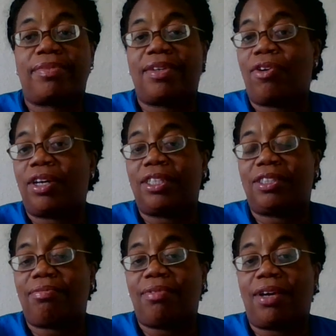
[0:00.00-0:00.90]
The
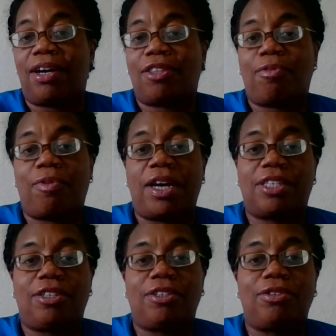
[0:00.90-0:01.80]
way
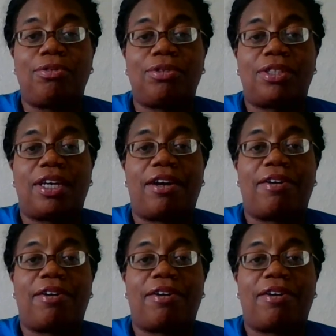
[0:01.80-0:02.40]
the news